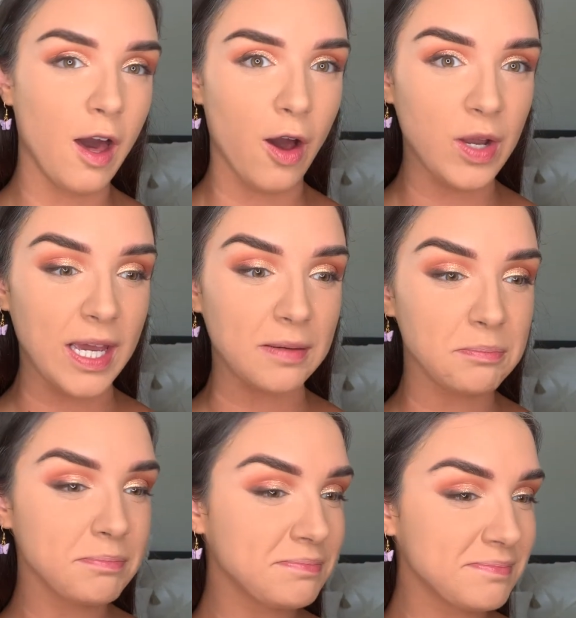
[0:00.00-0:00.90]
Okay,
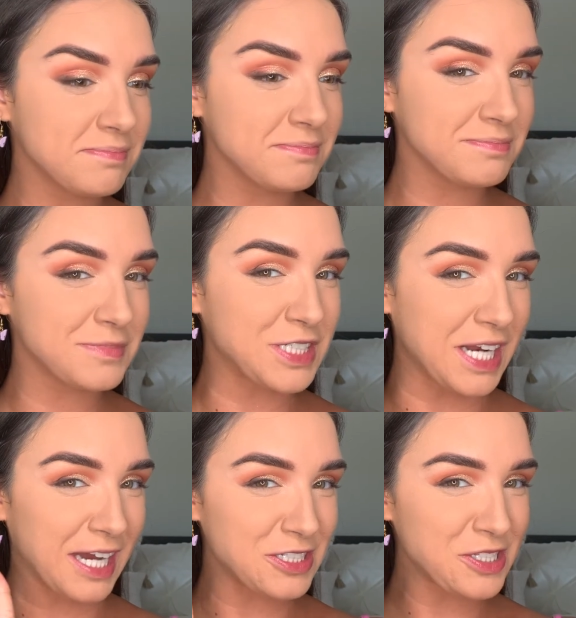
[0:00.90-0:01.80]
did
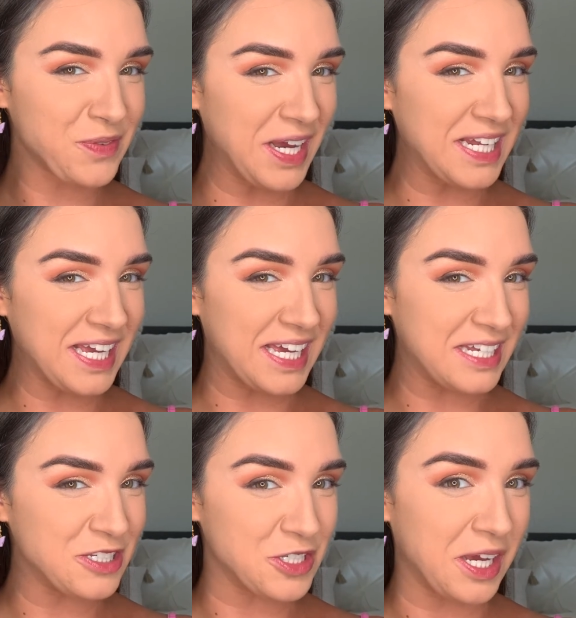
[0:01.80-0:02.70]
I just find a
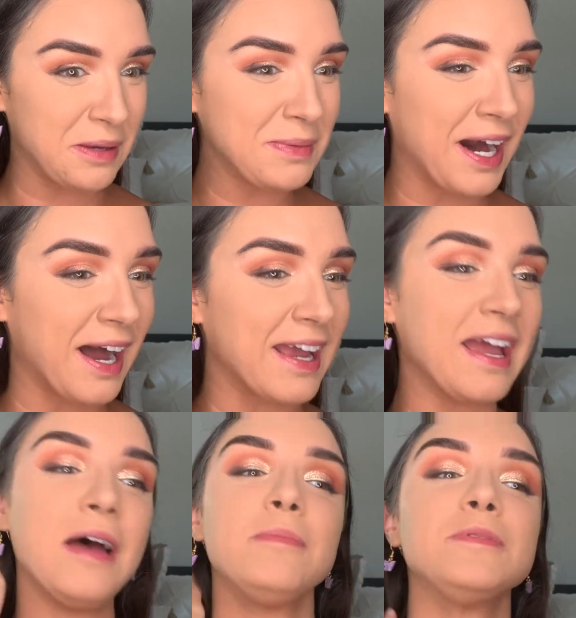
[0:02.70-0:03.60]
hidden gem? I
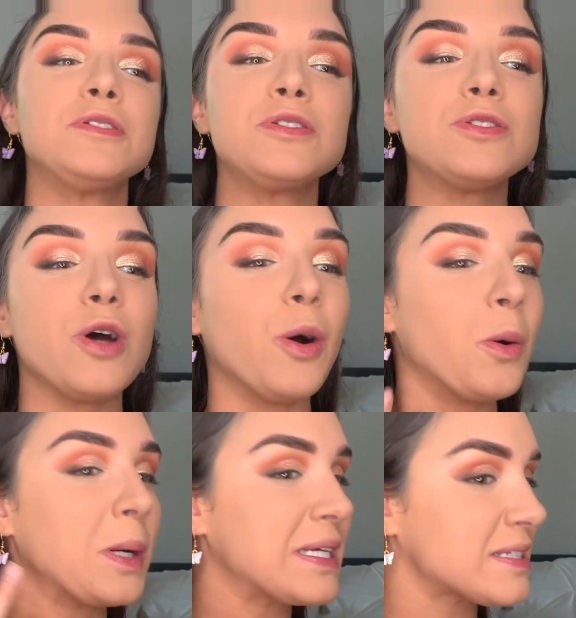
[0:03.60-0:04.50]
am so
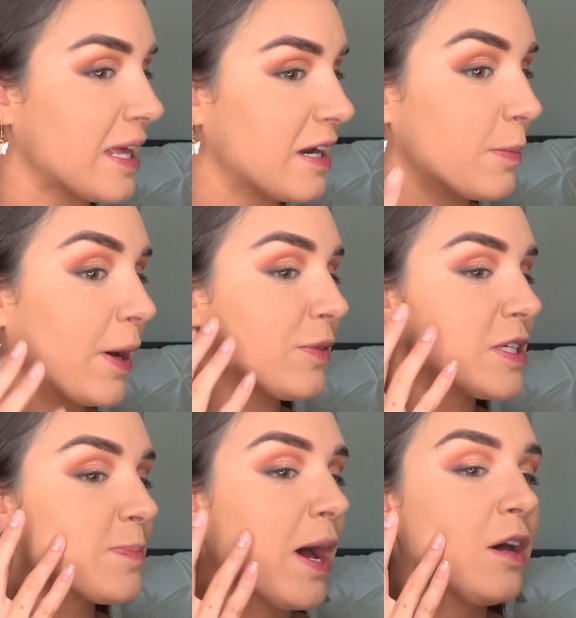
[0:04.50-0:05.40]
excited about this
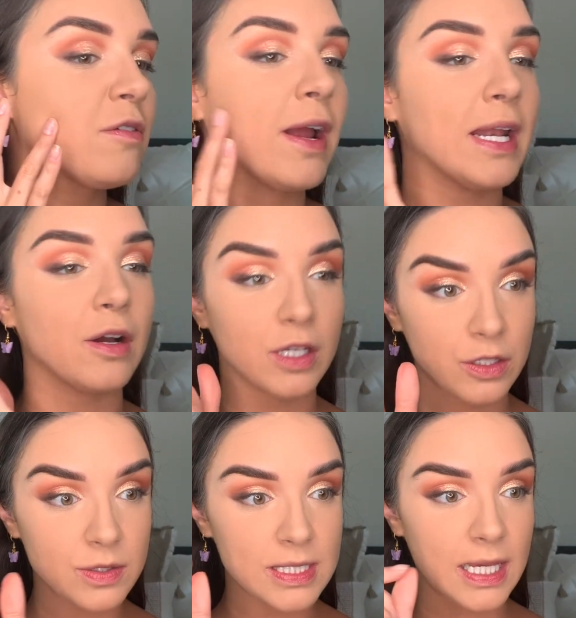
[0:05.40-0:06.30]
powder right now. Can
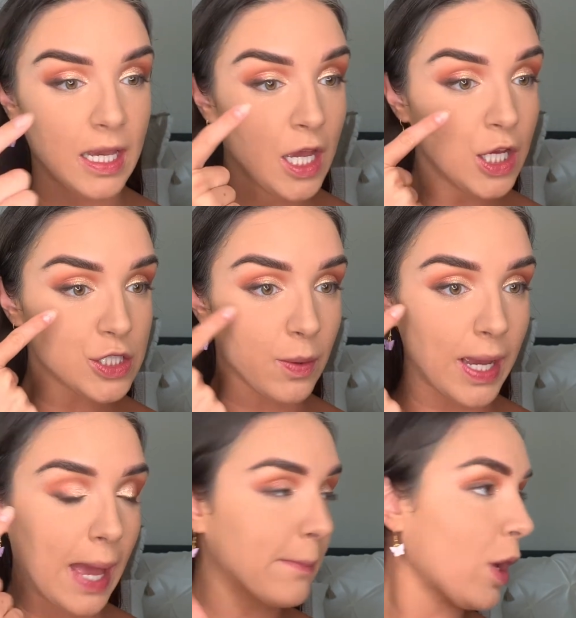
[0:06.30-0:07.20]
you see? So I
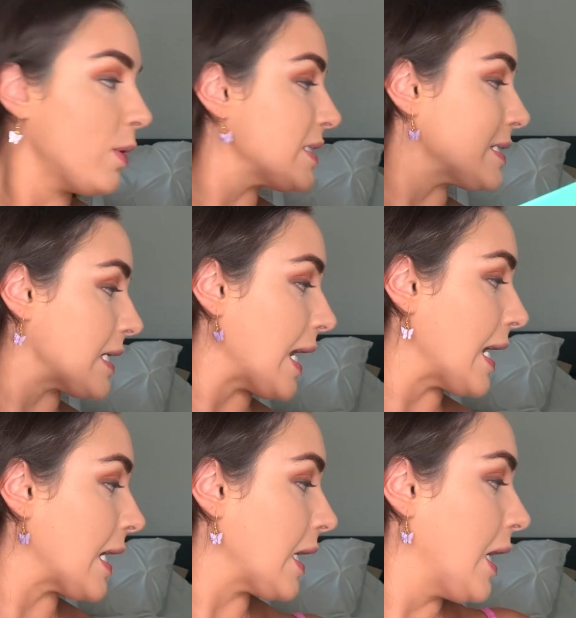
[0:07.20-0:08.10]
am going to
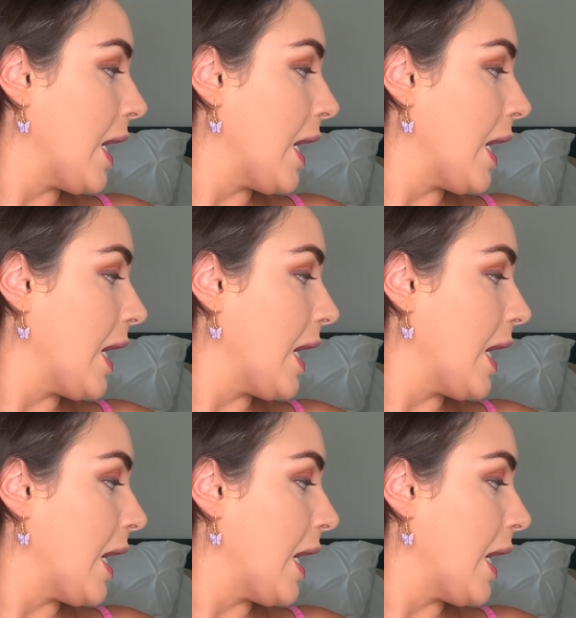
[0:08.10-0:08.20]
take